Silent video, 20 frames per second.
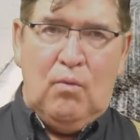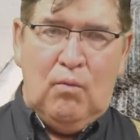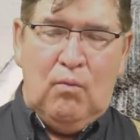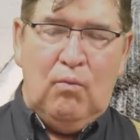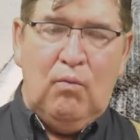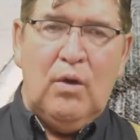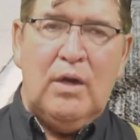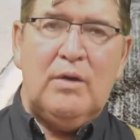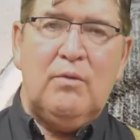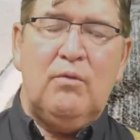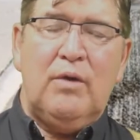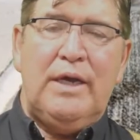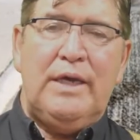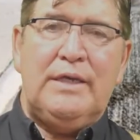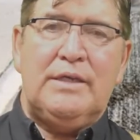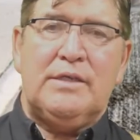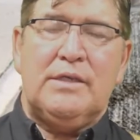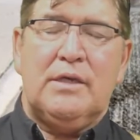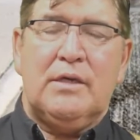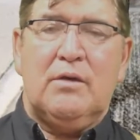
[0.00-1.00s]
One
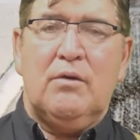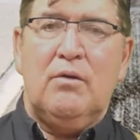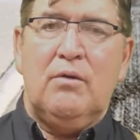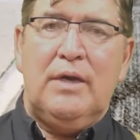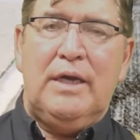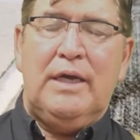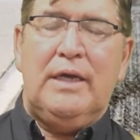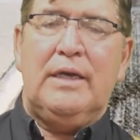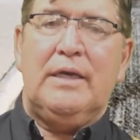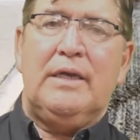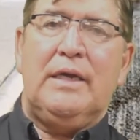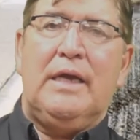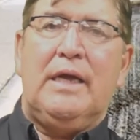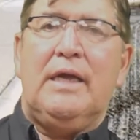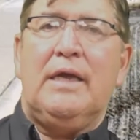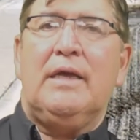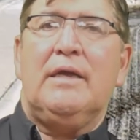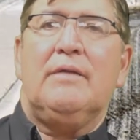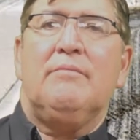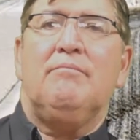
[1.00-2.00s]
way to go ahead
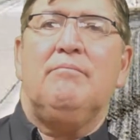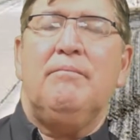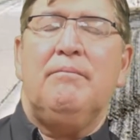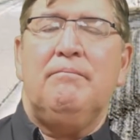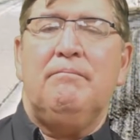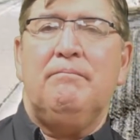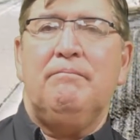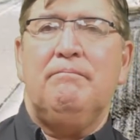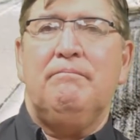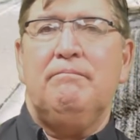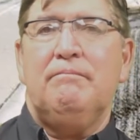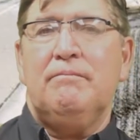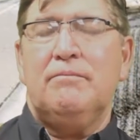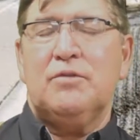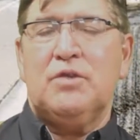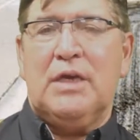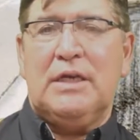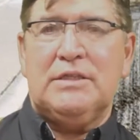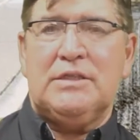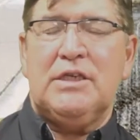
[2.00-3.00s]
and
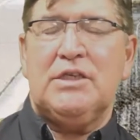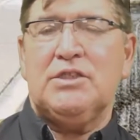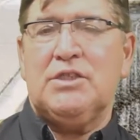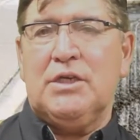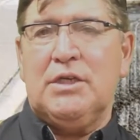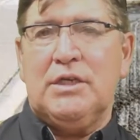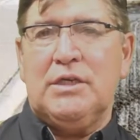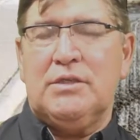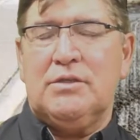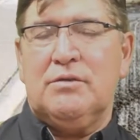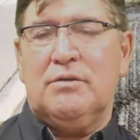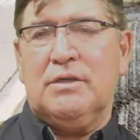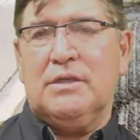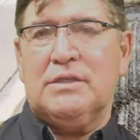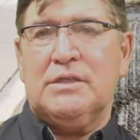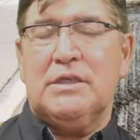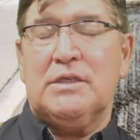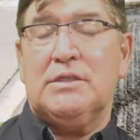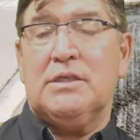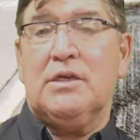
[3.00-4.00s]
transition into
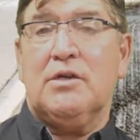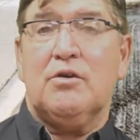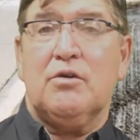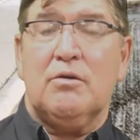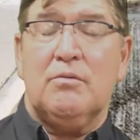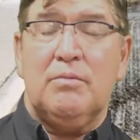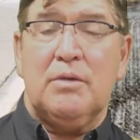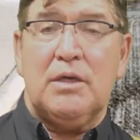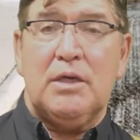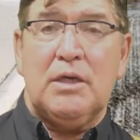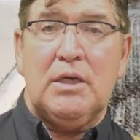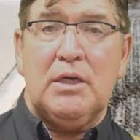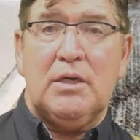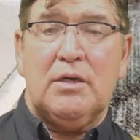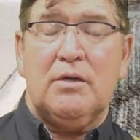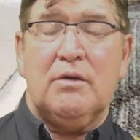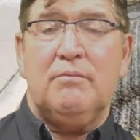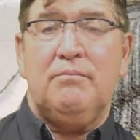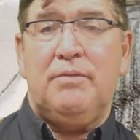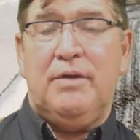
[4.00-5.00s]
existing curb and
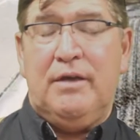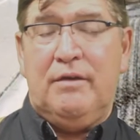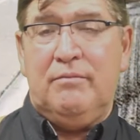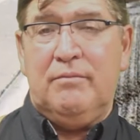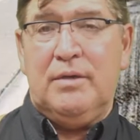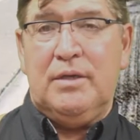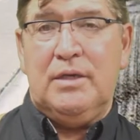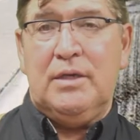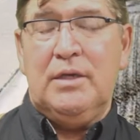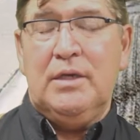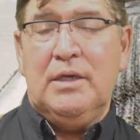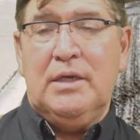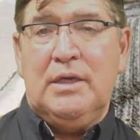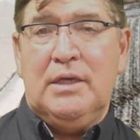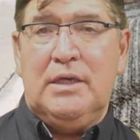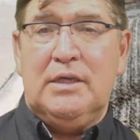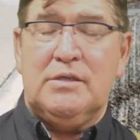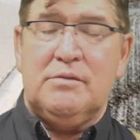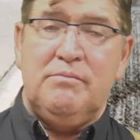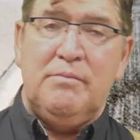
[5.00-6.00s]
gutter pavement
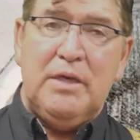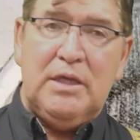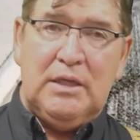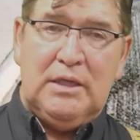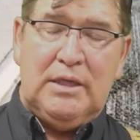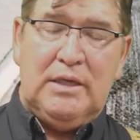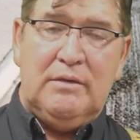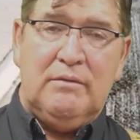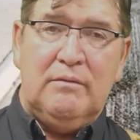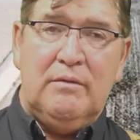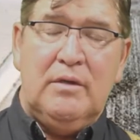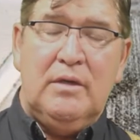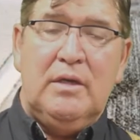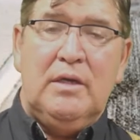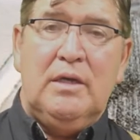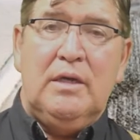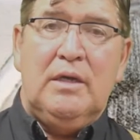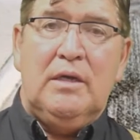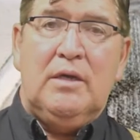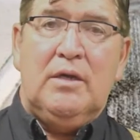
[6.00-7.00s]
is milling.
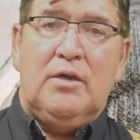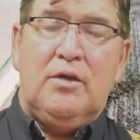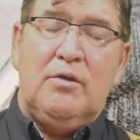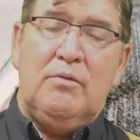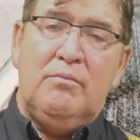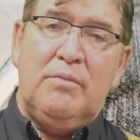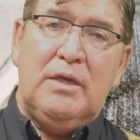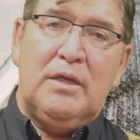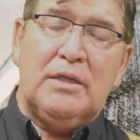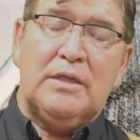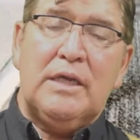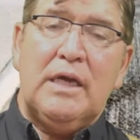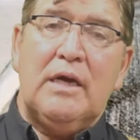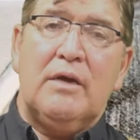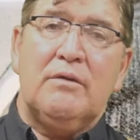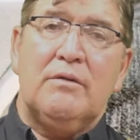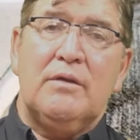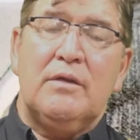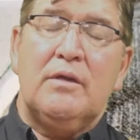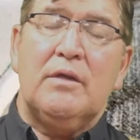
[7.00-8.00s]
You mill
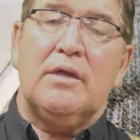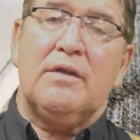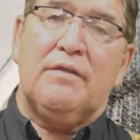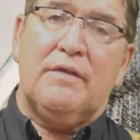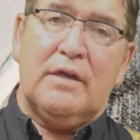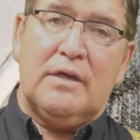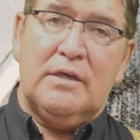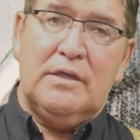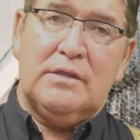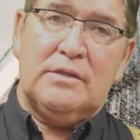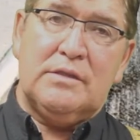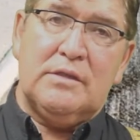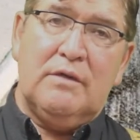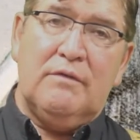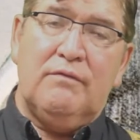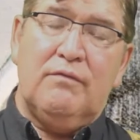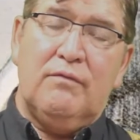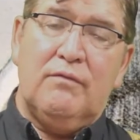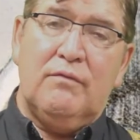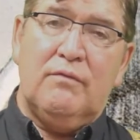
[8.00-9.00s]
down the thickness
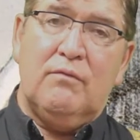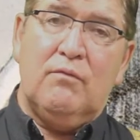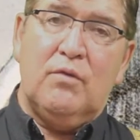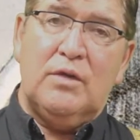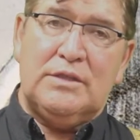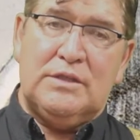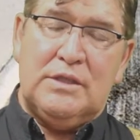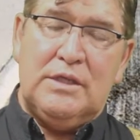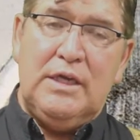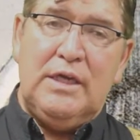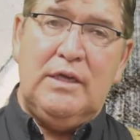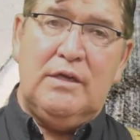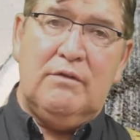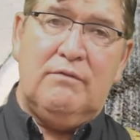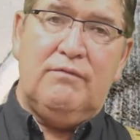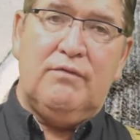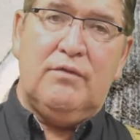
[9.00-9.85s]
of what's needed